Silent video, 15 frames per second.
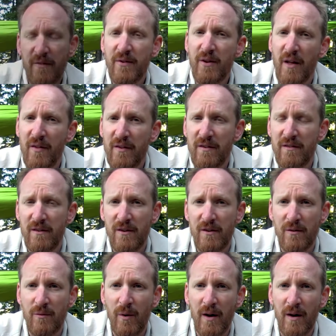feel like this is a
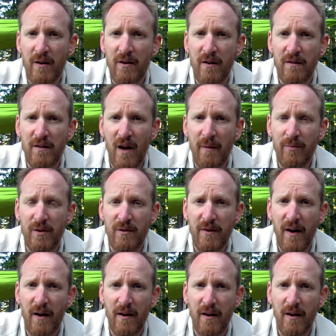good example of
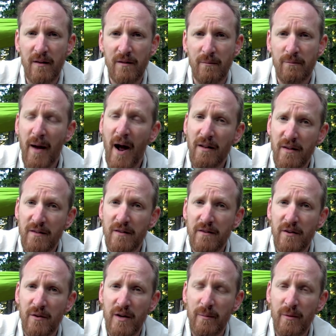how to get some balance
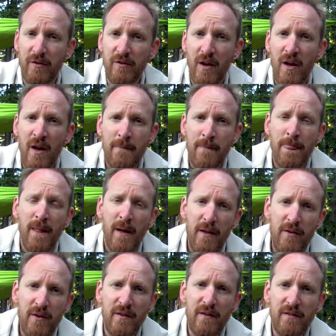into your image.
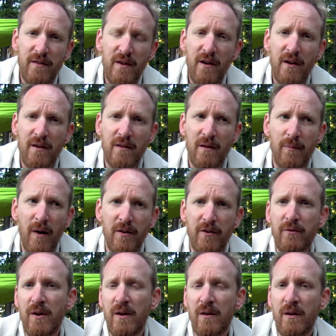And you can see here that by
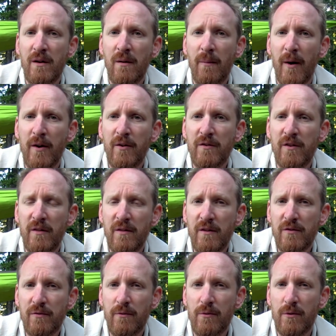using
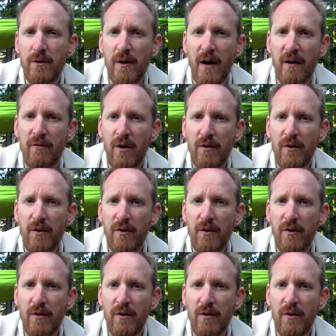this rule, I